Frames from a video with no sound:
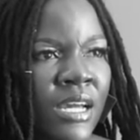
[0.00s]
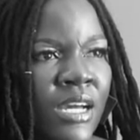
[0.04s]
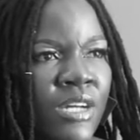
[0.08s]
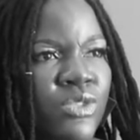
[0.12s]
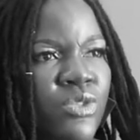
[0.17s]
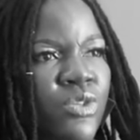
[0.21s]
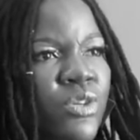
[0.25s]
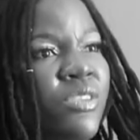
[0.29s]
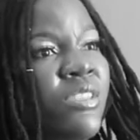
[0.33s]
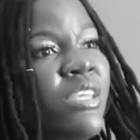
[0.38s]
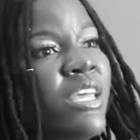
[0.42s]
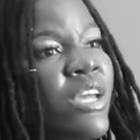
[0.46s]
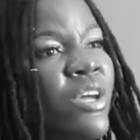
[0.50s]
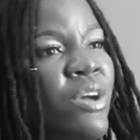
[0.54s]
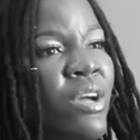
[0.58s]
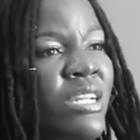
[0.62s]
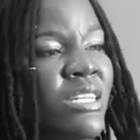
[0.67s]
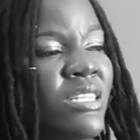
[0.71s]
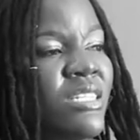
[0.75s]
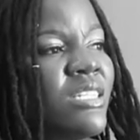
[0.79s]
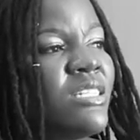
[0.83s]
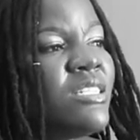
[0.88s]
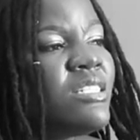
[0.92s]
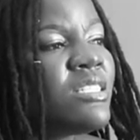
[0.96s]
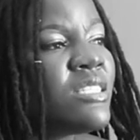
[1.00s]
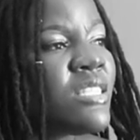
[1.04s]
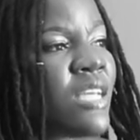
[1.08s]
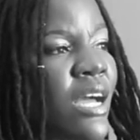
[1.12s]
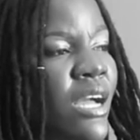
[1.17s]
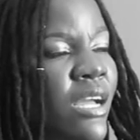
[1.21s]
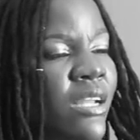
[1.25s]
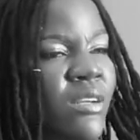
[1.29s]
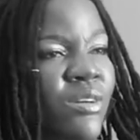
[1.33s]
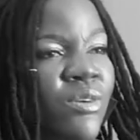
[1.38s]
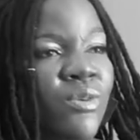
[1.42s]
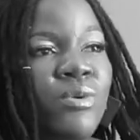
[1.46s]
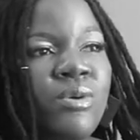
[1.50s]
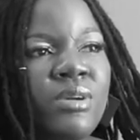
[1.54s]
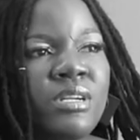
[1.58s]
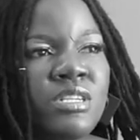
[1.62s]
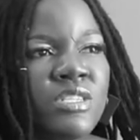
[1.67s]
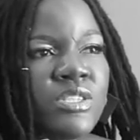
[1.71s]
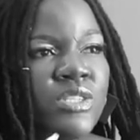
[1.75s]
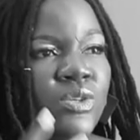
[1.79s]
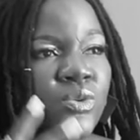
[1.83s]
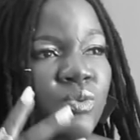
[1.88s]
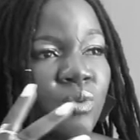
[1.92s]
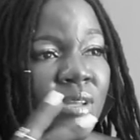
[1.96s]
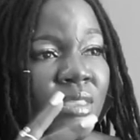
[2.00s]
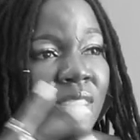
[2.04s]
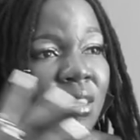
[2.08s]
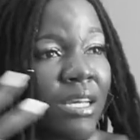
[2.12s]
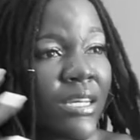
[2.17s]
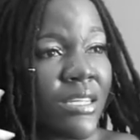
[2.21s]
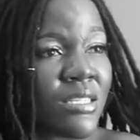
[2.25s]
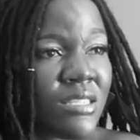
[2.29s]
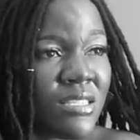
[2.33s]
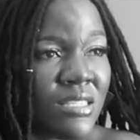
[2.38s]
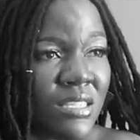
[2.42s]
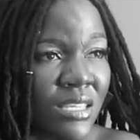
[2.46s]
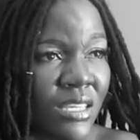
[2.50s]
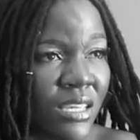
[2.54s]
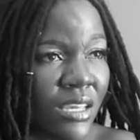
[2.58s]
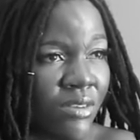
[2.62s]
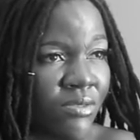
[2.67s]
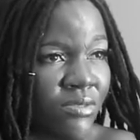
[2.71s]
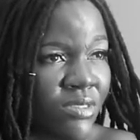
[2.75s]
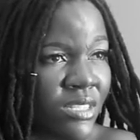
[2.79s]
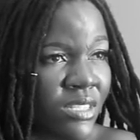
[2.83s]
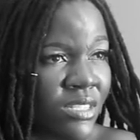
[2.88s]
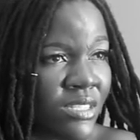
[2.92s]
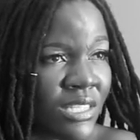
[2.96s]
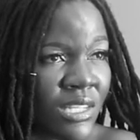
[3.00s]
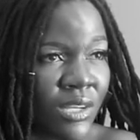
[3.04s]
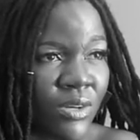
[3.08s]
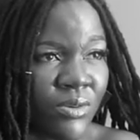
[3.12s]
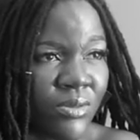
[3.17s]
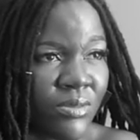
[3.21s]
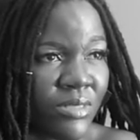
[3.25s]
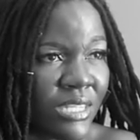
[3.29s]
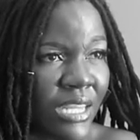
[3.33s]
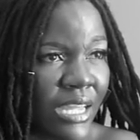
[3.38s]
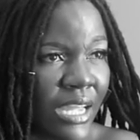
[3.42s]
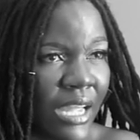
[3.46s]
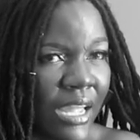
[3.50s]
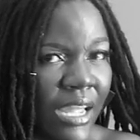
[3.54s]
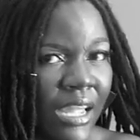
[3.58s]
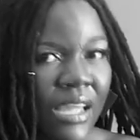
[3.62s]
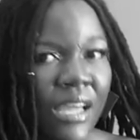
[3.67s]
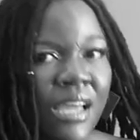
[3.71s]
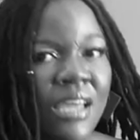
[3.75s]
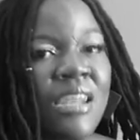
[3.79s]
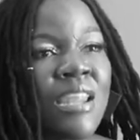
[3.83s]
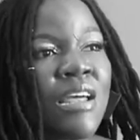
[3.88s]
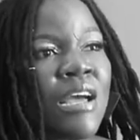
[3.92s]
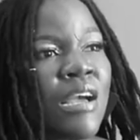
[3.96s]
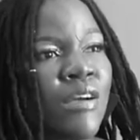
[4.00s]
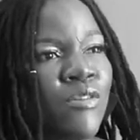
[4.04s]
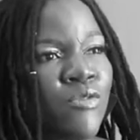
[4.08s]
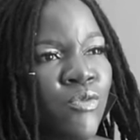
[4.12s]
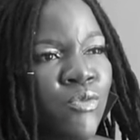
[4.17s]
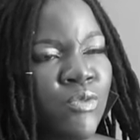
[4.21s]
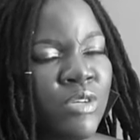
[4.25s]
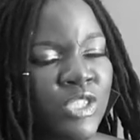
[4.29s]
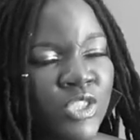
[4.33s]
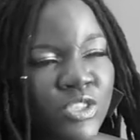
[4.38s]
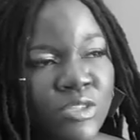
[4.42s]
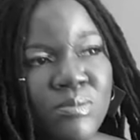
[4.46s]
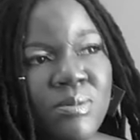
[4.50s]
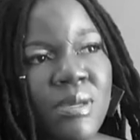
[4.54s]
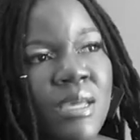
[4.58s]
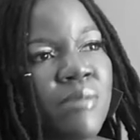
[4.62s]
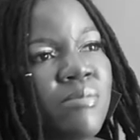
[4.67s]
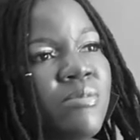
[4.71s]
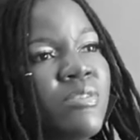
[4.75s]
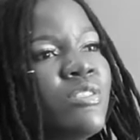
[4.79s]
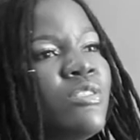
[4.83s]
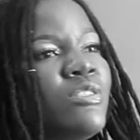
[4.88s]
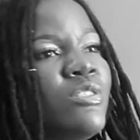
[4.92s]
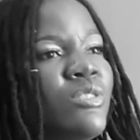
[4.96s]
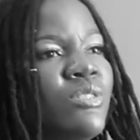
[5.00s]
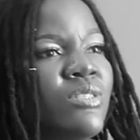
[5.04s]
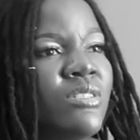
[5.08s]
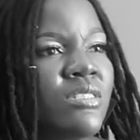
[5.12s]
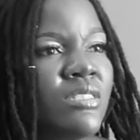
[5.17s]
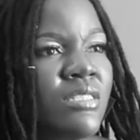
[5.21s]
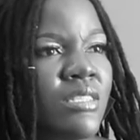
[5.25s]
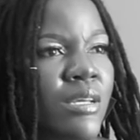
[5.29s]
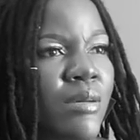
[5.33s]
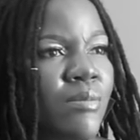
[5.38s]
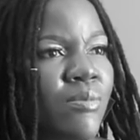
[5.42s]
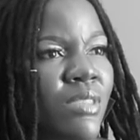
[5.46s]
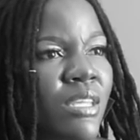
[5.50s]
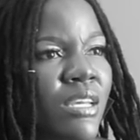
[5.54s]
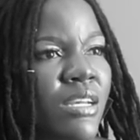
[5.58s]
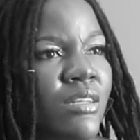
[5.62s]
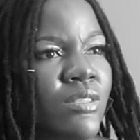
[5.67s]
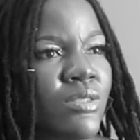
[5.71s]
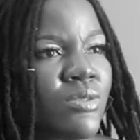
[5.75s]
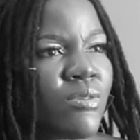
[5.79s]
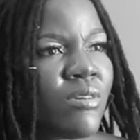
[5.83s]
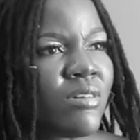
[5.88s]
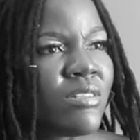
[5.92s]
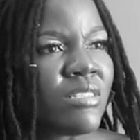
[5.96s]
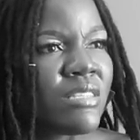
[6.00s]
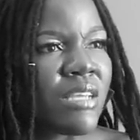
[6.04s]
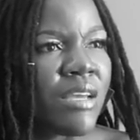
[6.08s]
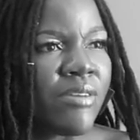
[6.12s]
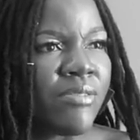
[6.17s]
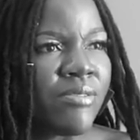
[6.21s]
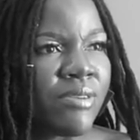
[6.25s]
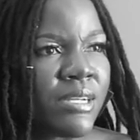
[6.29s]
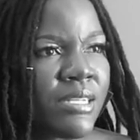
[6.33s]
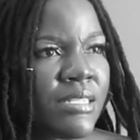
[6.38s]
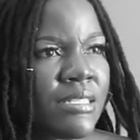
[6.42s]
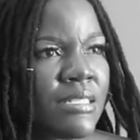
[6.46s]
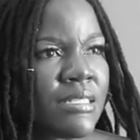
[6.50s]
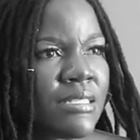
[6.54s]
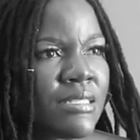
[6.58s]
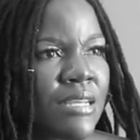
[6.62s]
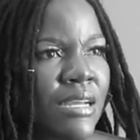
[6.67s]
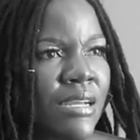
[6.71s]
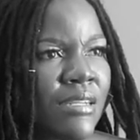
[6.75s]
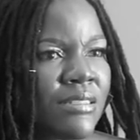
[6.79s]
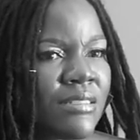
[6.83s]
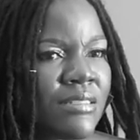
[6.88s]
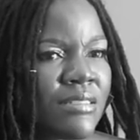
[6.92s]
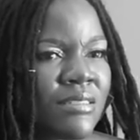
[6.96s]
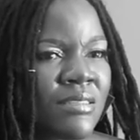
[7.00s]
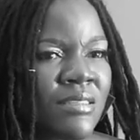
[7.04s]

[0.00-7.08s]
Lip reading: So they're going to design according to what they see every single day. And we should be able to do the same thing as well as African designers.